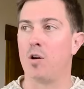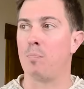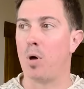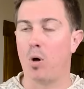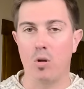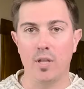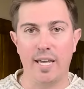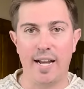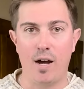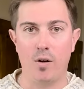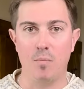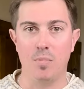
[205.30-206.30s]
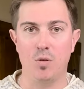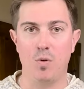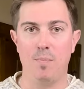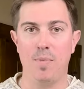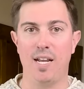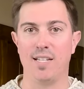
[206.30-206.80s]
pulling it out in
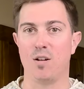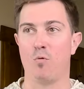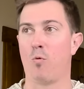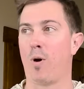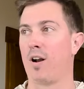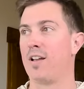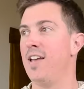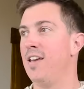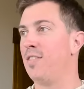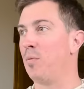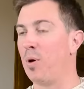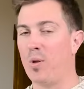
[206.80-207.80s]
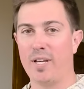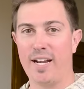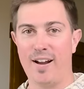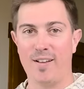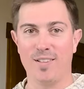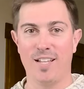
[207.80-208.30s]
between meetings at work. They're pulling it
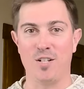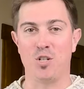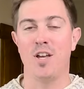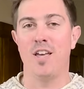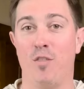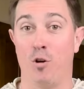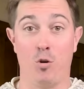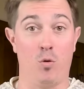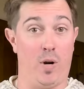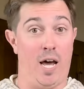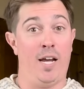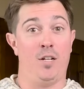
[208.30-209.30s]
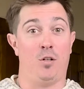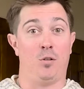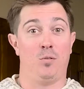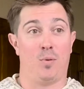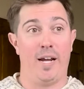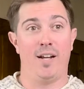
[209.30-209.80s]
out at lunch. They're doing what I
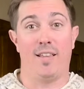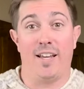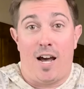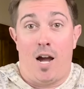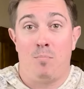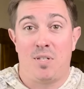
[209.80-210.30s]
do, right? Like I'm